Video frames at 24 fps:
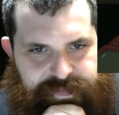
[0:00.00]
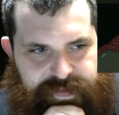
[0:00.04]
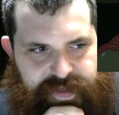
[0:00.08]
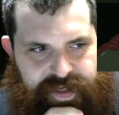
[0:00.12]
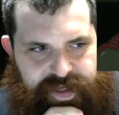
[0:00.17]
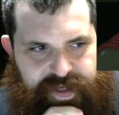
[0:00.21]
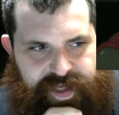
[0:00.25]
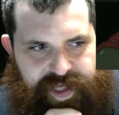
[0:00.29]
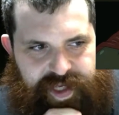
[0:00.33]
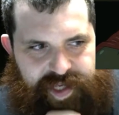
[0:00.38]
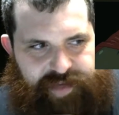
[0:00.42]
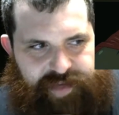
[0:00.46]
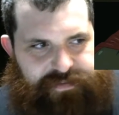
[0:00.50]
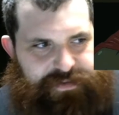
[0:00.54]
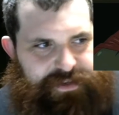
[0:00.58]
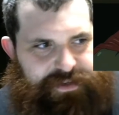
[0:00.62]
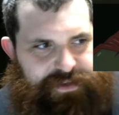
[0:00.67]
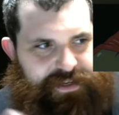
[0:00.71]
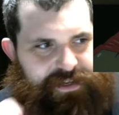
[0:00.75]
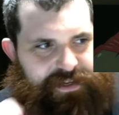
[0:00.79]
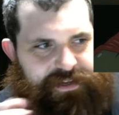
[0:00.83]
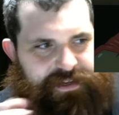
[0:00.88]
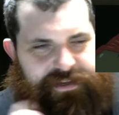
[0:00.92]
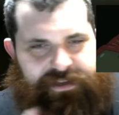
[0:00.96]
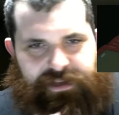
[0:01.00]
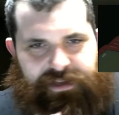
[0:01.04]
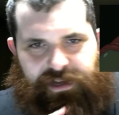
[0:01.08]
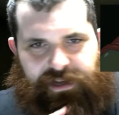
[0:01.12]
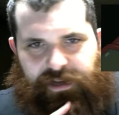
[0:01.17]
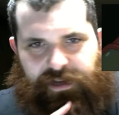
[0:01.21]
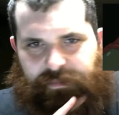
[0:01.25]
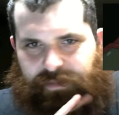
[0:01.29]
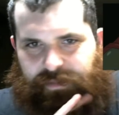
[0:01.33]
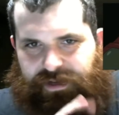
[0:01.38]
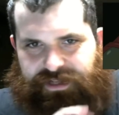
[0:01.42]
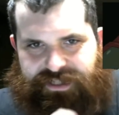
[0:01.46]
even
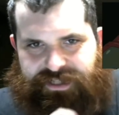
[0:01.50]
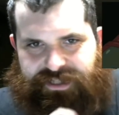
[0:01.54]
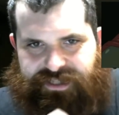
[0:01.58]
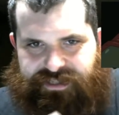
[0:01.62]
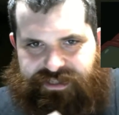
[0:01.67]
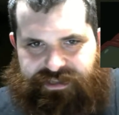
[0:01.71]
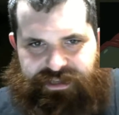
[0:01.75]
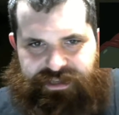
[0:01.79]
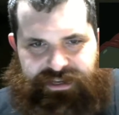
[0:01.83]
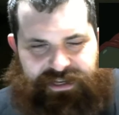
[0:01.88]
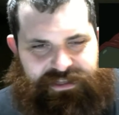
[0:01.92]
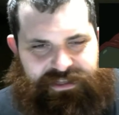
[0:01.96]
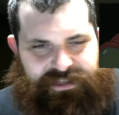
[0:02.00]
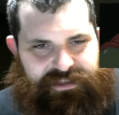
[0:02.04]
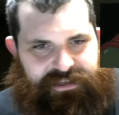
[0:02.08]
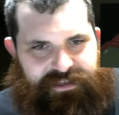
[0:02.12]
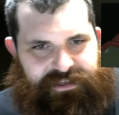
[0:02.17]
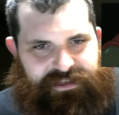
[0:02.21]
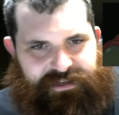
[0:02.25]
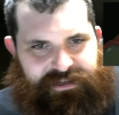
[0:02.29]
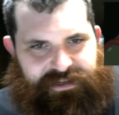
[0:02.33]
amongst like the